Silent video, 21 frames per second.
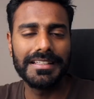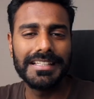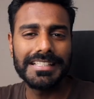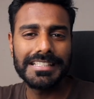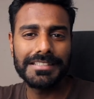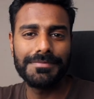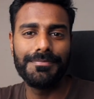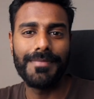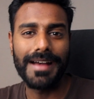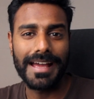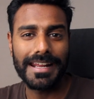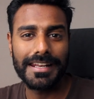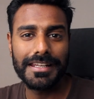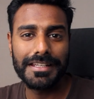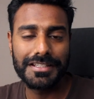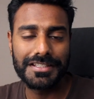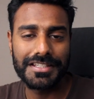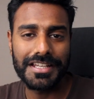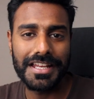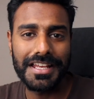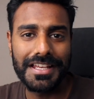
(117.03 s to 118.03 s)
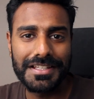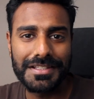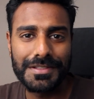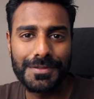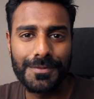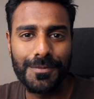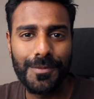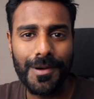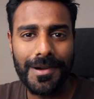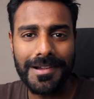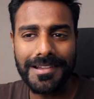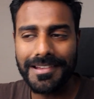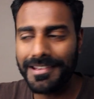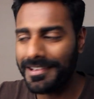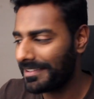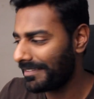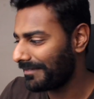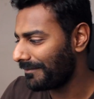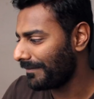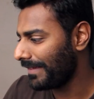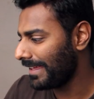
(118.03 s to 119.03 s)
This marriage is what
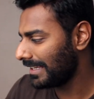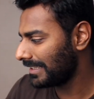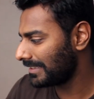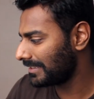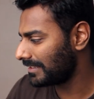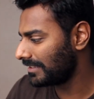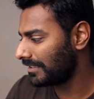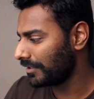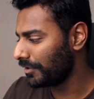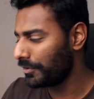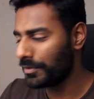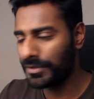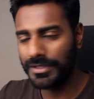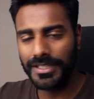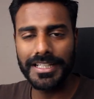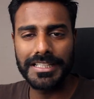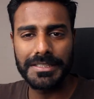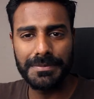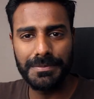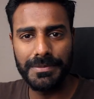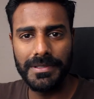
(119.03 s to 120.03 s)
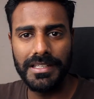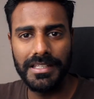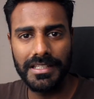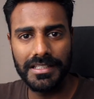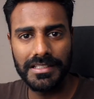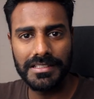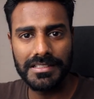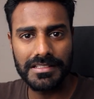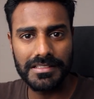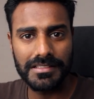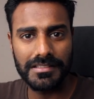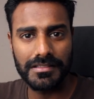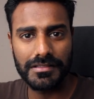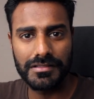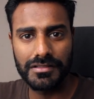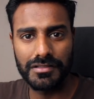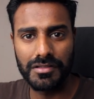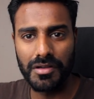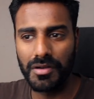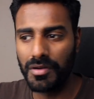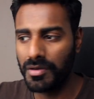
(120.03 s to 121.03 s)
makes the user experience
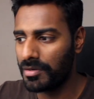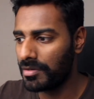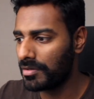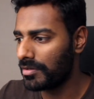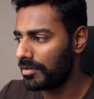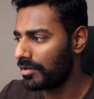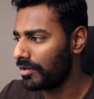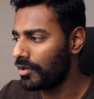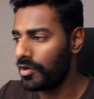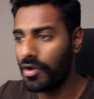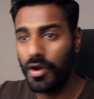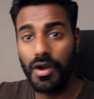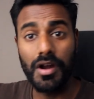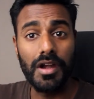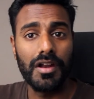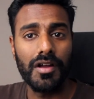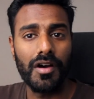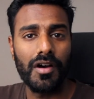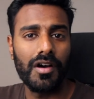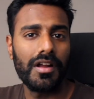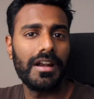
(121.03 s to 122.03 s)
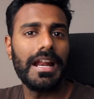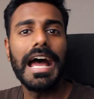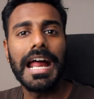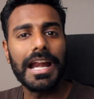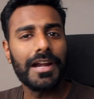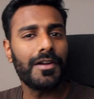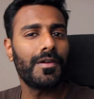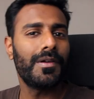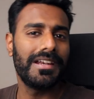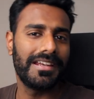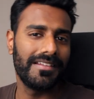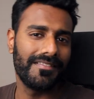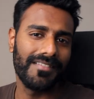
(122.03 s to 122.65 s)
so good on Android